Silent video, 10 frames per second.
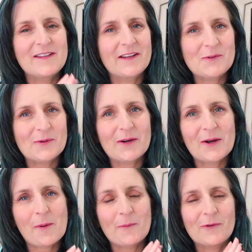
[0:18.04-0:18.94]

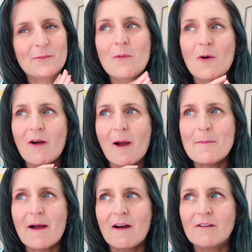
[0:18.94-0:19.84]
January was more
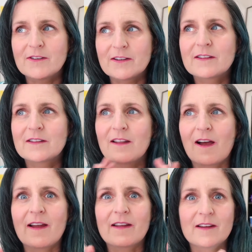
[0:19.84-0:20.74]
about just
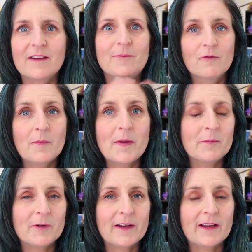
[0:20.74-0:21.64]
like
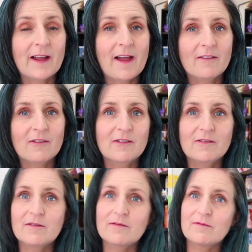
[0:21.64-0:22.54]
remembering how
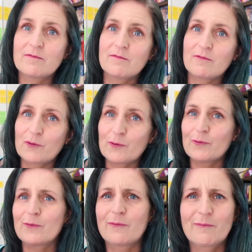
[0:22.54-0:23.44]
to
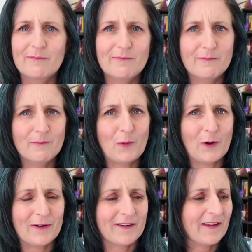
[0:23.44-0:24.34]
do
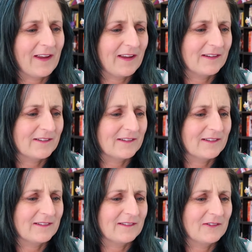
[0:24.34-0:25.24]
work and
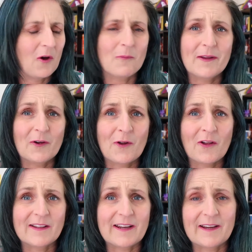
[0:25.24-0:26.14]
not be on
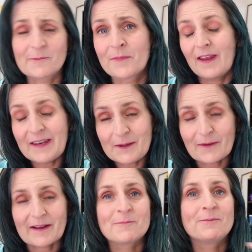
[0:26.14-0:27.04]
holiday. Anyway.